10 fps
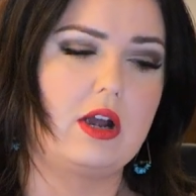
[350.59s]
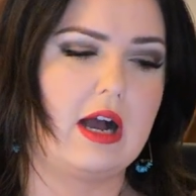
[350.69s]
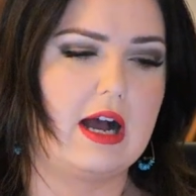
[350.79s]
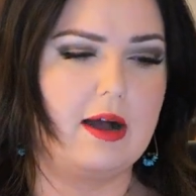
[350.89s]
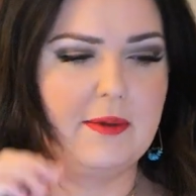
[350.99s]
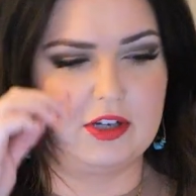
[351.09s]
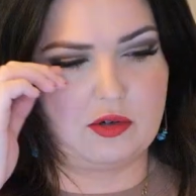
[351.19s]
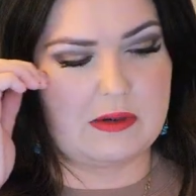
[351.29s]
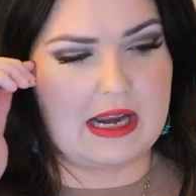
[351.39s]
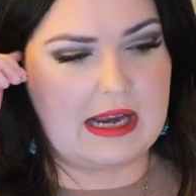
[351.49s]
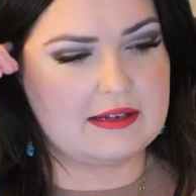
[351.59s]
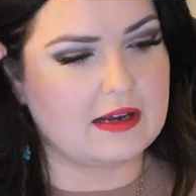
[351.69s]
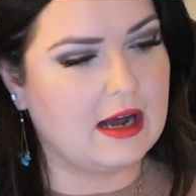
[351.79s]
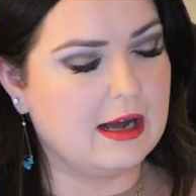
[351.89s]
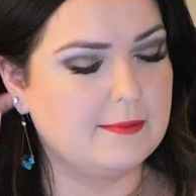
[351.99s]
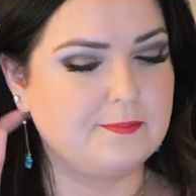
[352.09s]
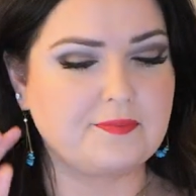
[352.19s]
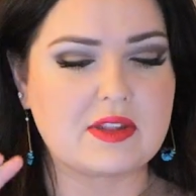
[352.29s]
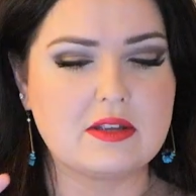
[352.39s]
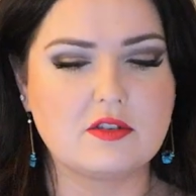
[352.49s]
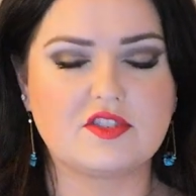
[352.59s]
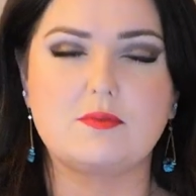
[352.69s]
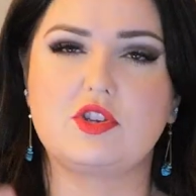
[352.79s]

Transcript: and create some